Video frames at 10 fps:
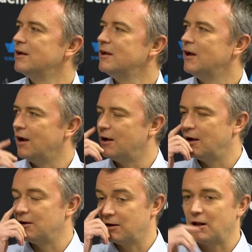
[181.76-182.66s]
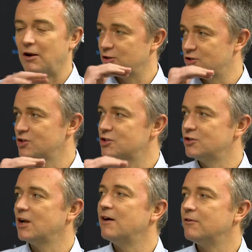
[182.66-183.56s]
you know, at such a
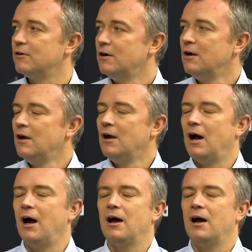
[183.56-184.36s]
good level. Yeah.